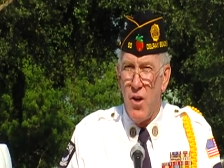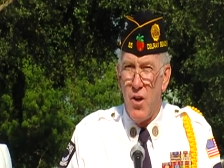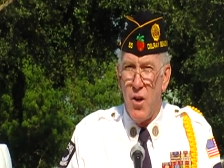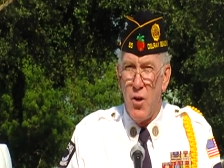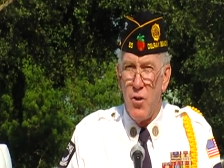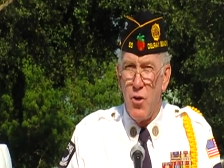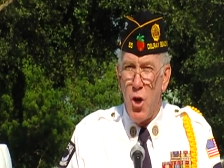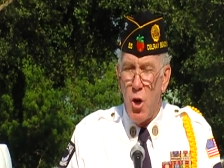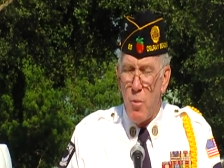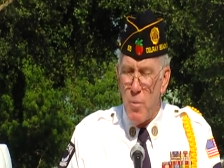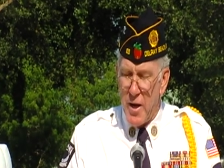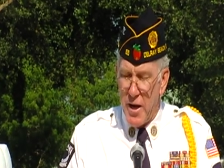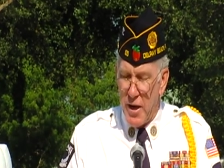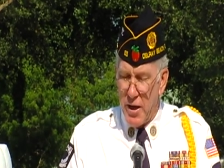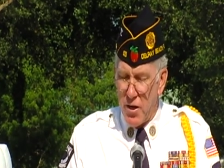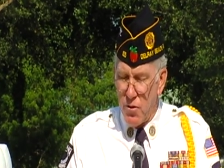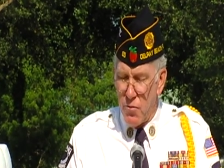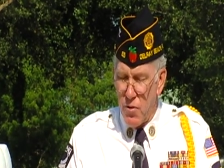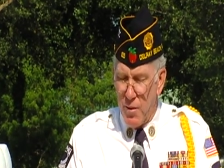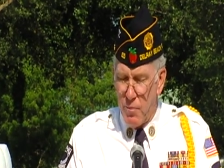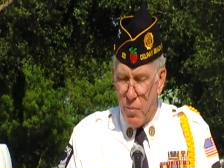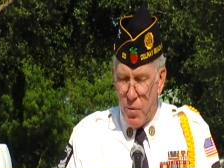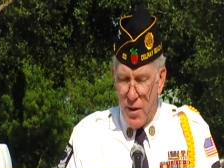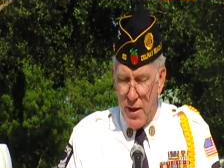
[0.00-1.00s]
Nobody can
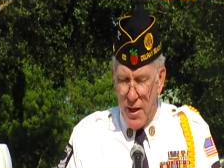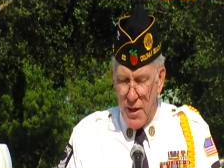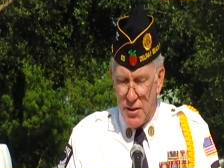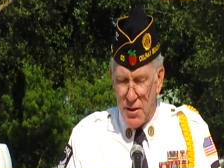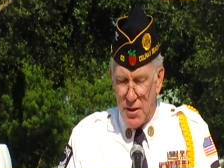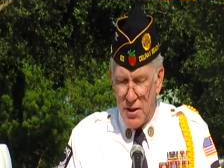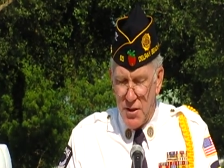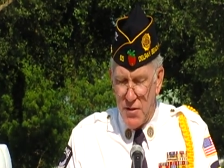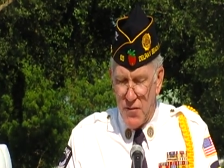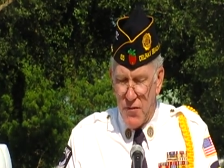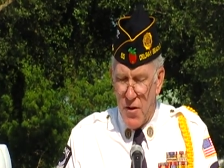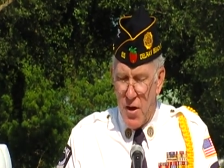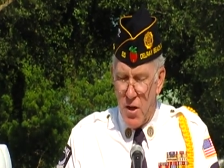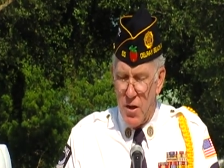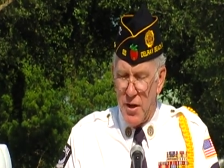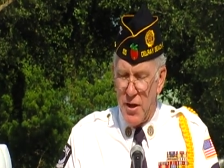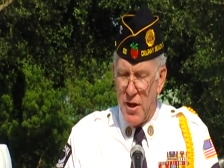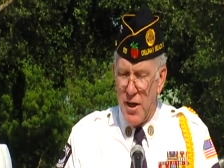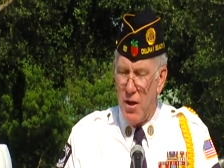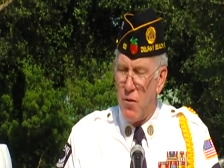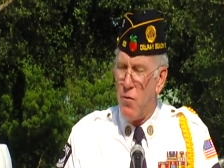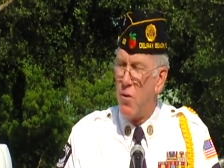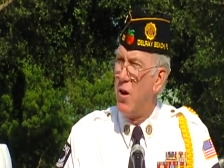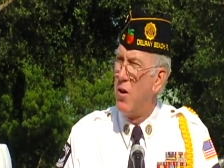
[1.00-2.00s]
replace these
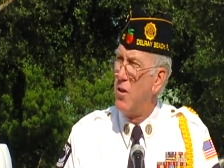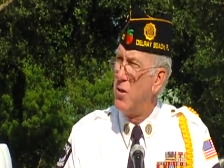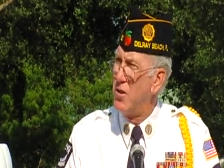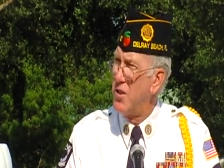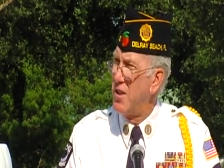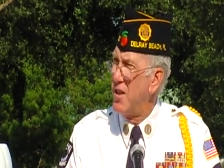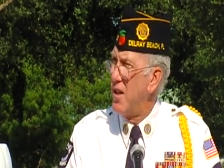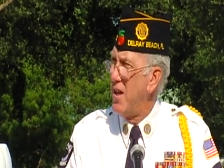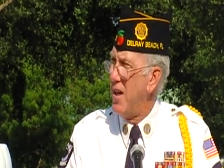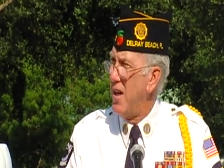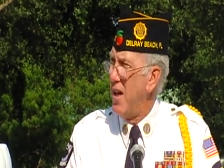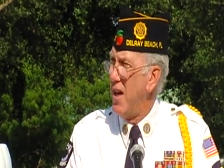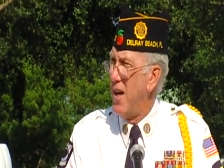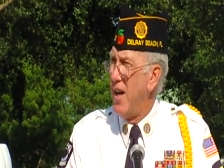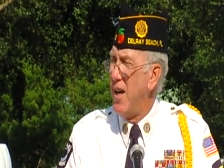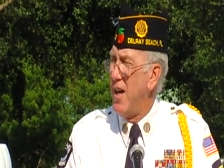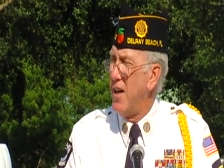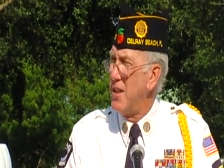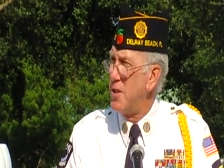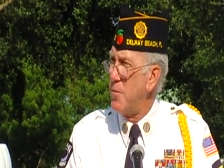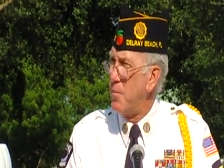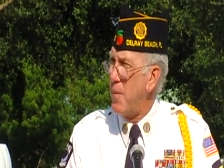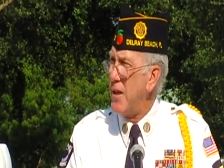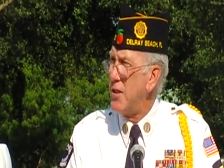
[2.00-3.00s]
fallen heroes
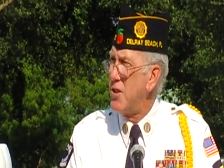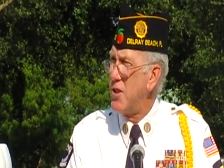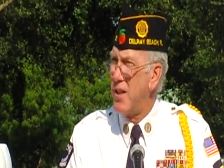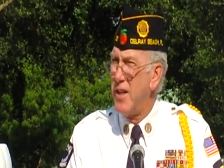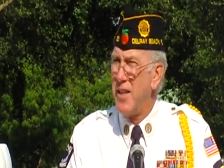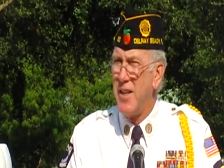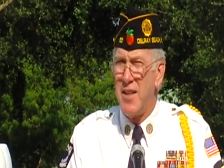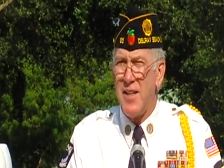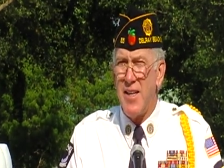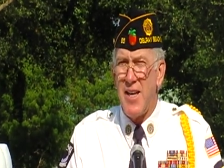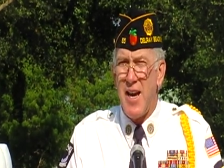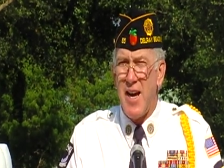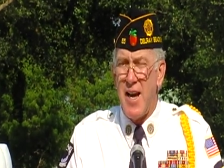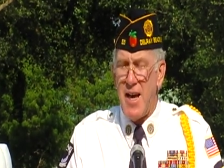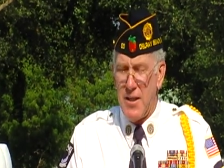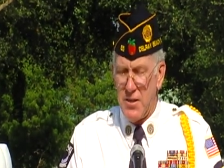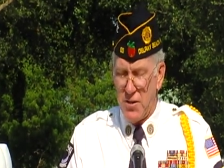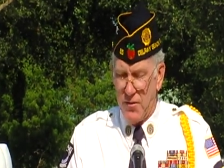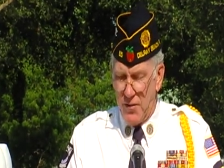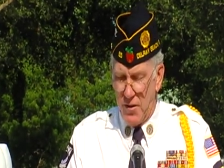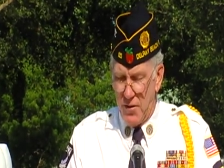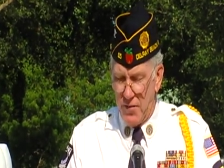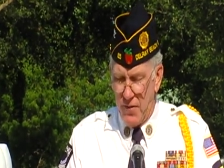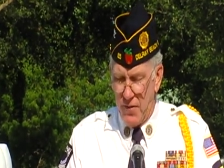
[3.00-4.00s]
especially in the eyes of their